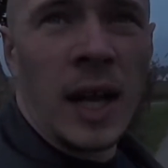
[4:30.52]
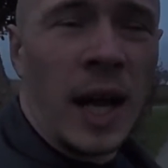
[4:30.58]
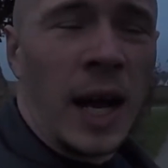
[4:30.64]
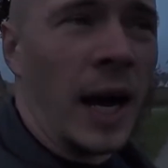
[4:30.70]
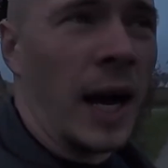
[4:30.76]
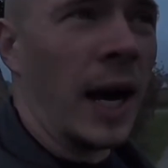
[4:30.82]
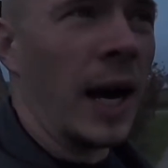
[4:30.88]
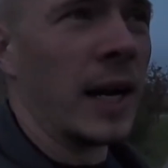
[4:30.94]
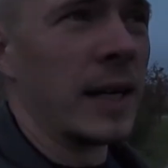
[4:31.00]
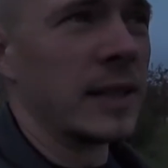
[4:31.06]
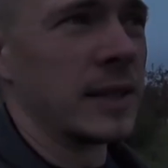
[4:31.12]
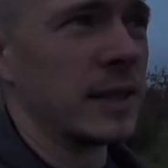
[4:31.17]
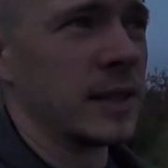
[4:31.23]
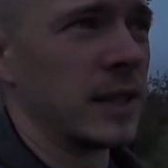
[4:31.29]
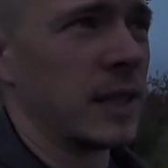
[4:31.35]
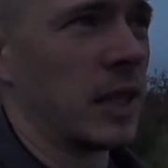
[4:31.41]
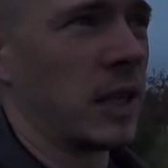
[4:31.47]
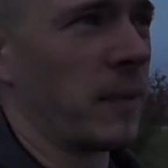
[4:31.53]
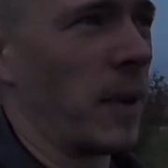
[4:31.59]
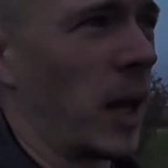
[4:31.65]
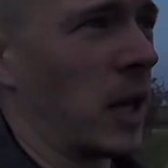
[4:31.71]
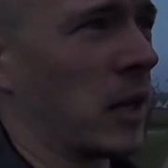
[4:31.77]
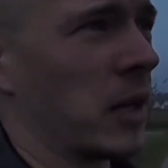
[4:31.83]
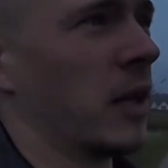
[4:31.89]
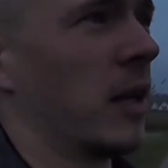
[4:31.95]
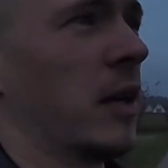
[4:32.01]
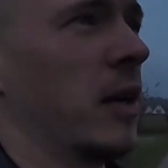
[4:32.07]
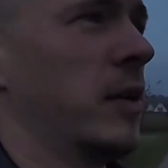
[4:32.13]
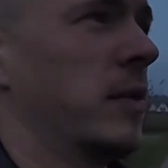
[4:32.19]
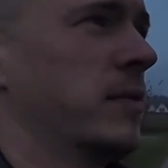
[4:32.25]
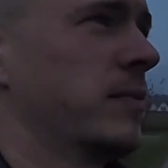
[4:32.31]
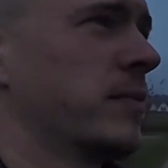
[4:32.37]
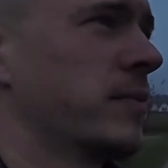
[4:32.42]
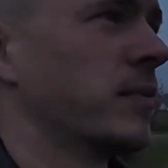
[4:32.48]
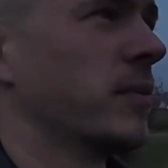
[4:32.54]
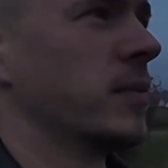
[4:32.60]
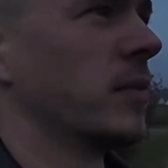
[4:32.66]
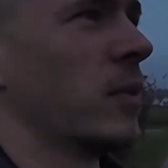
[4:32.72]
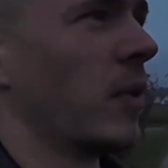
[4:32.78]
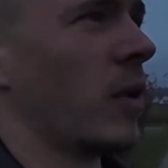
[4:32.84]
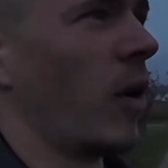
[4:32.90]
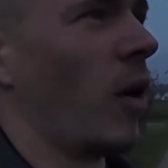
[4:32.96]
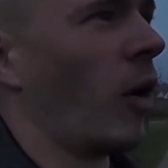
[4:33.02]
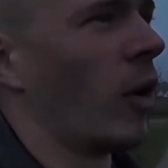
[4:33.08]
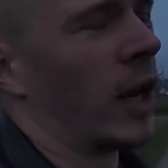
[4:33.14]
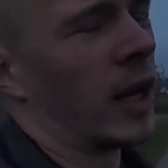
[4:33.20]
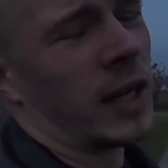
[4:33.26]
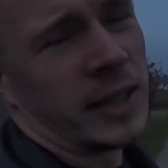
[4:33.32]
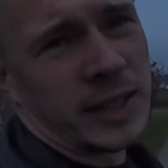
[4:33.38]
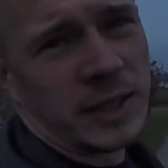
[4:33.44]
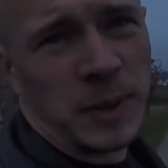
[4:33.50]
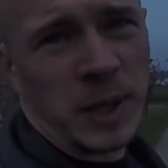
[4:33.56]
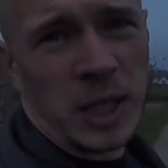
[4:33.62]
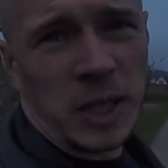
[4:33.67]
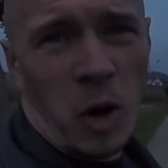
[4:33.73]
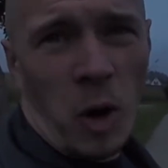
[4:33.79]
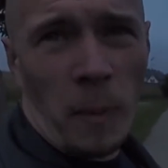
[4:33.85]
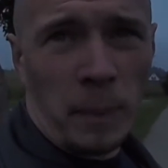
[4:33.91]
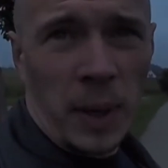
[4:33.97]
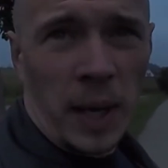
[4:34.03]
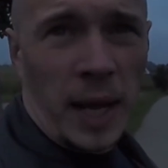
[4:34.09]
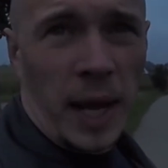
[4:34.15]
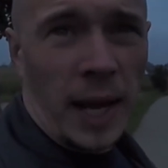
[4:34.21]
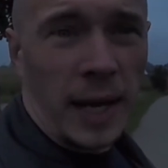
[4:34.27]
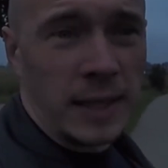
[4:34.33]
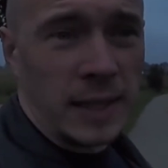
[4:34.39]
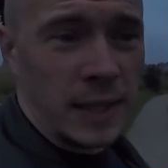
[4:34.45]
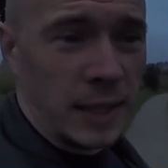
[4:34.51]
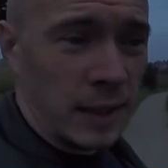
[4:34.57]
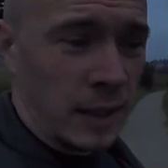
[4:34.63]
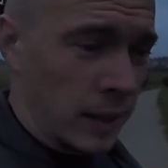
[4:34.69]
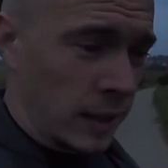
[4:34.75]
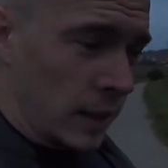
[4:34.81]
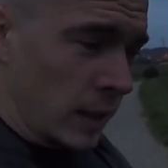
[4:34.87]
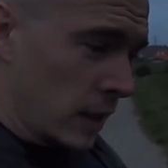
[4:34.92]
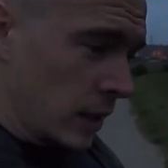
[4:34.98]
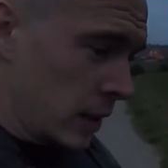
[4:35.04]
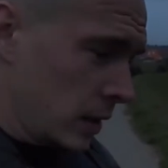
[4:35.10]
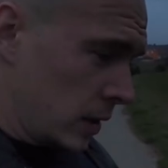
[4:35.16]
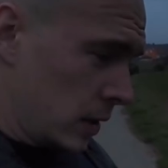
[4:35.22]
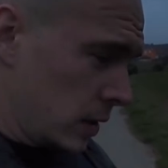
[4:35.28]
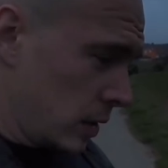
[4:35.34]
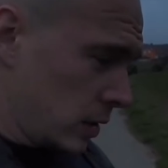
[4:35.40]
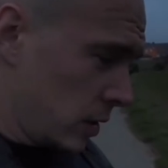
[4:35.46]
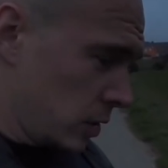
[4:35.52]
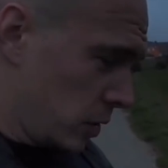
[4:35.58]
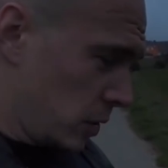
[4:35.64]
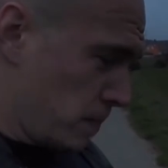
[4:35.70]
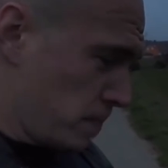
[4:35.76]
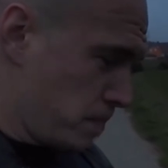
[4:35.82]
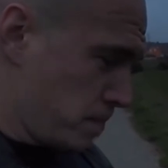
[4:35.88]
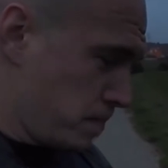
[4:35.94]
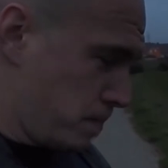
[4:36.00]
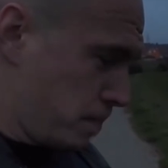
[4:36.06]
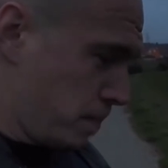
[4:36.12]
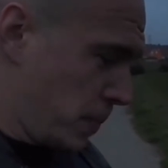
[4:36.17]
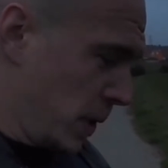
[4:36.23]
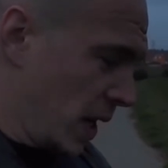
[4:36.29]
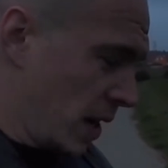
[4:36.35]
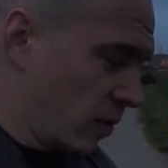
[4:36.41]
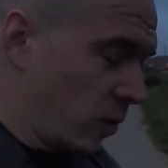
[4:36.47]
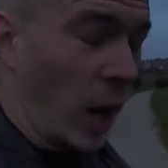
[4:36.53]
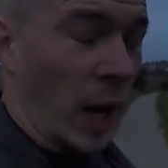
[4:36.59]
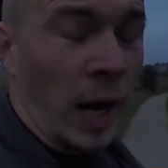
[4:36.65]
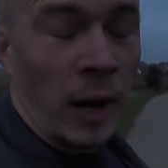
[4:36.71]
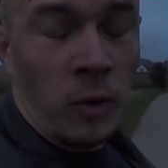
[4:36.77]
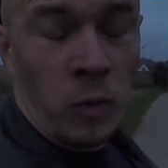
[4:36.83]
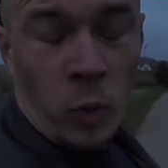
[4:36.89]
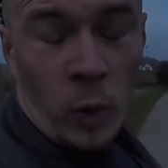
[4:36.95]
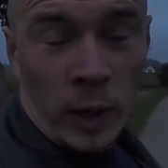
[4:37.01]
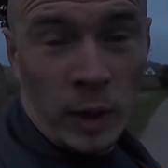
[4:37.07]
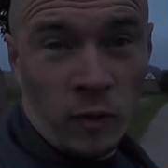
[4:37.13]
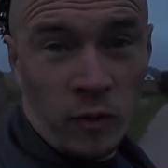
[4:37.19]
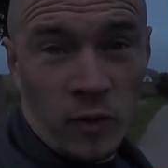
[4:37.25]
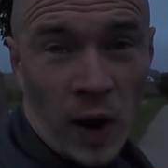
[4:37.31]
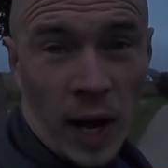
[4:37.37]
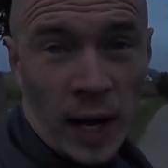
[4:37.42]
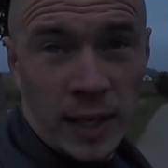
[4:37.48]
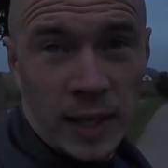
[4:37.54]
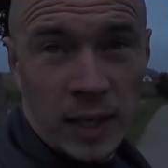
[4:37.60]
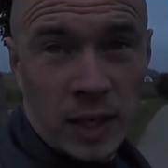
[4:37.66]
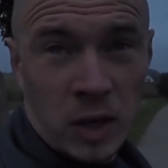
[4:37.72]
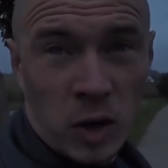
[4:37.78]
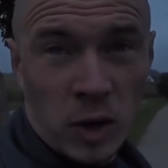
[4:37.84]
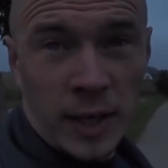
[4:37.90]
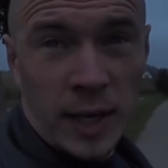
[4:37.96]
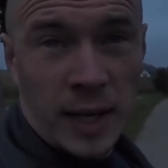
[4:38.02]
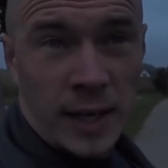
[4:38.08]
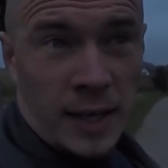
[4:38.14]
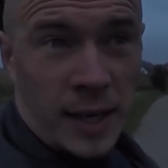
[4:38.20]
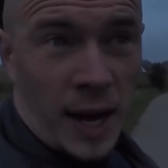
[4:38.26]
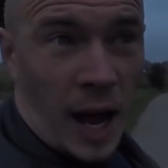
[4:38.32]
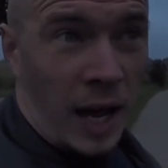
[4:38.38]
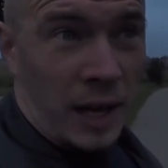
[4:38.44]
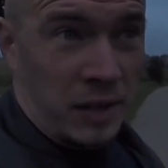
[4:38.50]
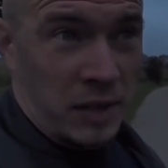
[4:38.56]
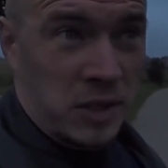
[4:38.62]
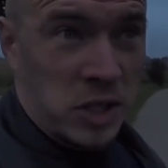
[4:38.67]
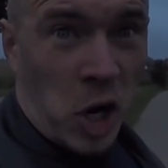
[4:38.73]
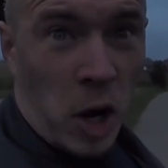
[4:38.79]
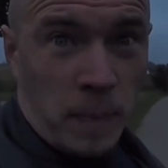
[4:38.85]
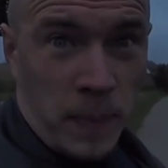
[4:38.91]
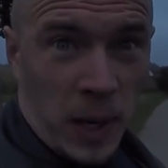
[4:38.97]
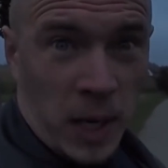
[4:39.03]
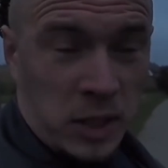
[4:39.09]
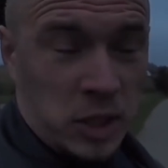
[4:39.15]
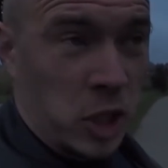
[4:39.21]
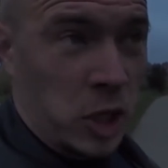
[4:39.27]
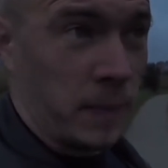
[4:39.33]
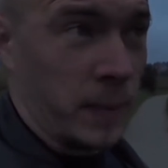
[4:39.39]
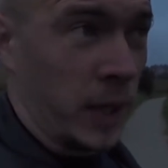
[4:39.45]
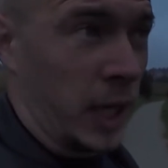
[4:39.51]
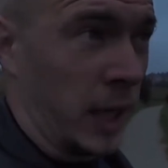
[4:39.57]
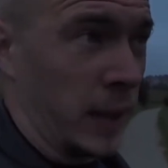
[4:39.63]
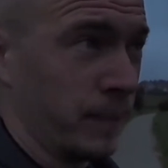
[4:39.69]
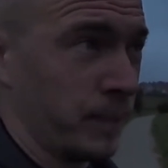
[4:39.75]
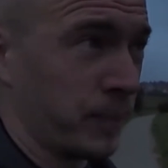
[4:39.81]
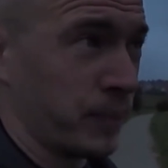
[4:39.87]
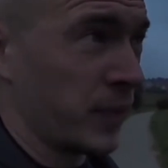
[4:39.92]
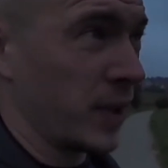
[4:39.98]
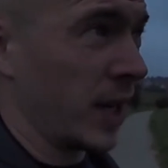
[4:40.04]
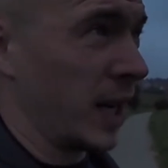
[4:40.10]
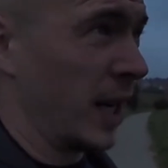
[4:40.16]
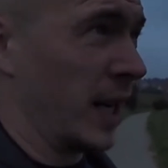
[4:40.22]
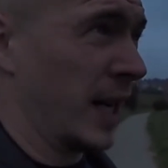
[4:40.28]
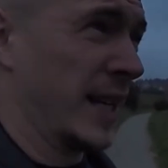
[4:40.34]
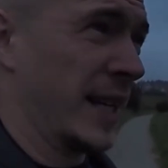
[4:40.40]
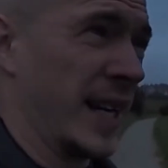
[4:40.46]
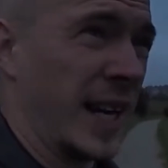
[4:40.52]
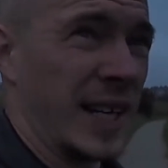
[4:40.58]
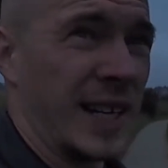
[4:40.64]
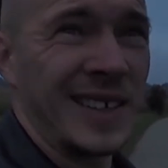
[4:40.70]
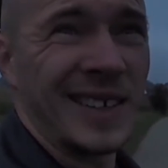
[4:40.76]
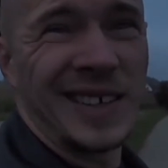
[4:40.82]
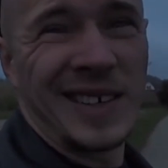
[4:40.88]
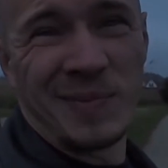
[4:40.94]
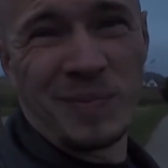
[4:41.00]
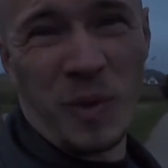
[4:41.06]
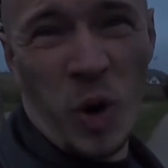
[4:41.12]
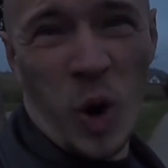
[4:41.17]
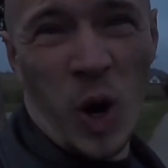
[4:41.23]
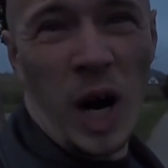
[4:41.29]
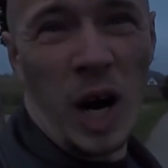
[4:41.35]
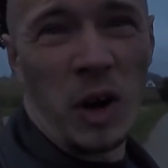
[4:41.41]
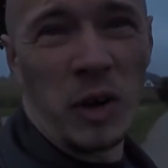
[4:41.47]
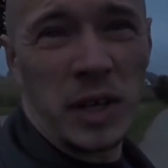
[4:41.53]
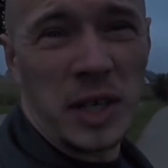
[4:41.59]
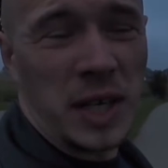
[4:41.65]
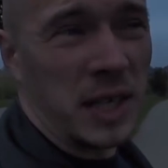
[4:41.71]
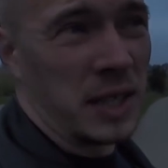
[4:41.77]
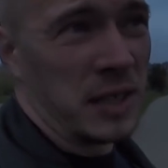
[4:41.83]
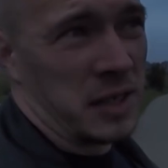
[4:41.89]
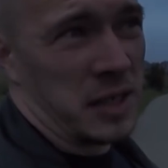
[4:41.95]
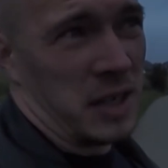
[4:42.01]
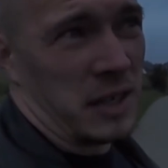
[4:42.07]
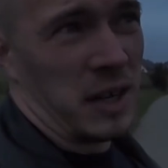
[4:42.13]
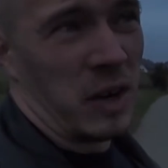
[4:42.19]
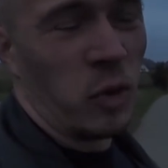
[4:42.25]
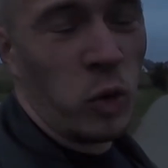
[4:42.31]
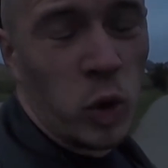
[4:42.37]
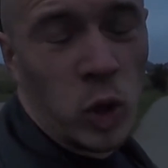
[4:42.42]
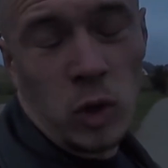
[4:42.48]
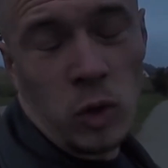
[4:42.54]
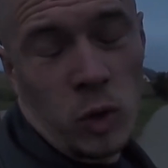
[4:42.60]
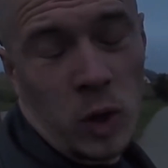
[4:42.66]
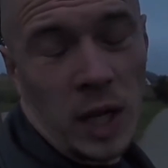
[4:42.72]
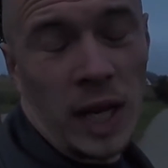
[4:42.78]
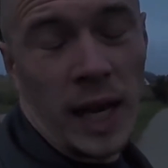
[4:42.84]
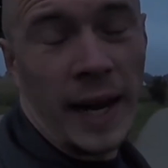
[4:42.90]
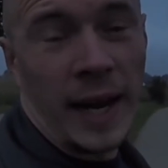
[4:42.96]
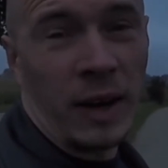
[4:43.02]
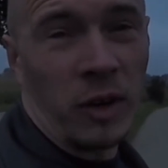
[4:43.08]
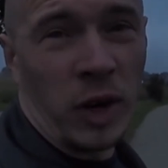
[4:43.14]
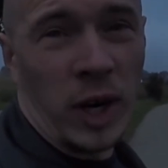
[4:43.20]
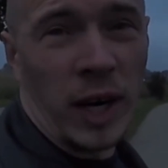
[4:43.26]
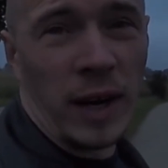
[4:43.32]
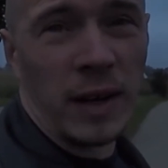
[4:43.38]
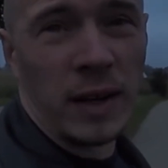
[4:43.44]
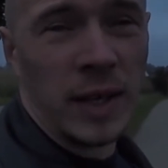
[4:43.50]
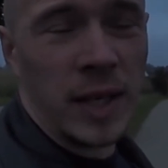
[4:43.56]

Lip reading: and this makes all a little bit complicated. So be aware when you find a good and nice job in Germany, that it is more outside, it's in a rural area.